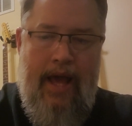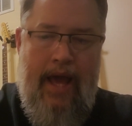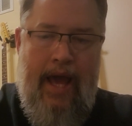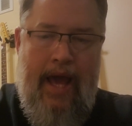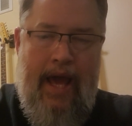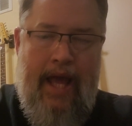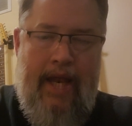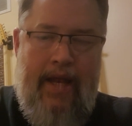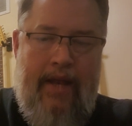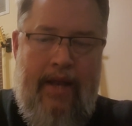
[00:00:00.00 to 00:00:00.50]

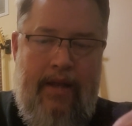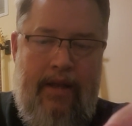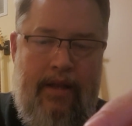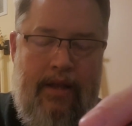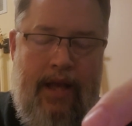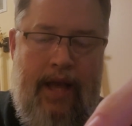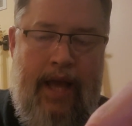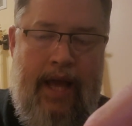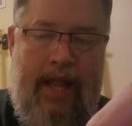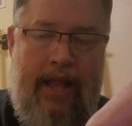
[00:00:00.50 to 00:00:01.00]
and
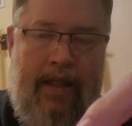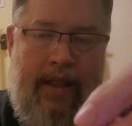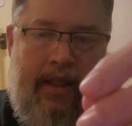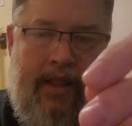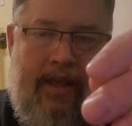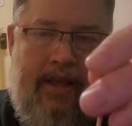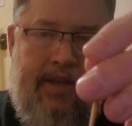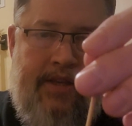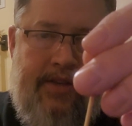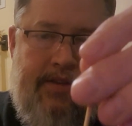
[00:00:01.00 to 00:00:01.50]

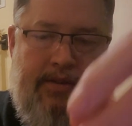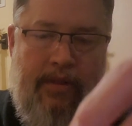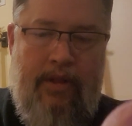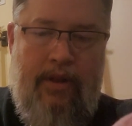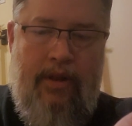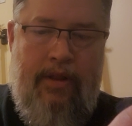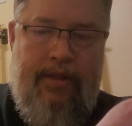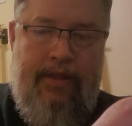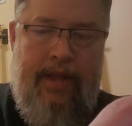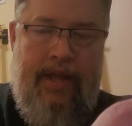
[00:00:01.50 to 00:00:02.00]
this
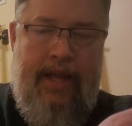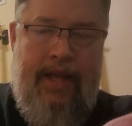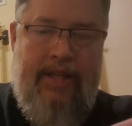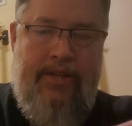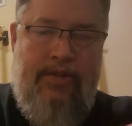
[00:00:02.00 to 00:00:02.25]
little thing,